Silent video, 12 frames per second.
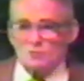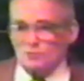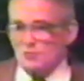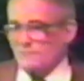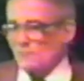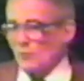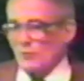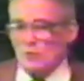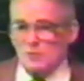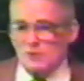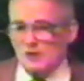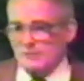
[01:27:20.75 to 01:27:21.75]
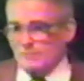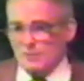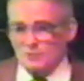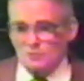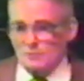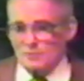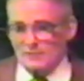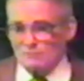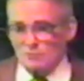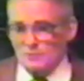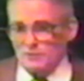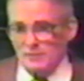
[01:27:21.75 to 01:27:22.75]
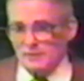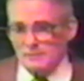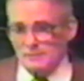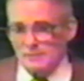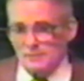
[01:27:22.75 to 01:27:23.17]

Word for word: stuff growing all kinds of places nobody's ever seen yet.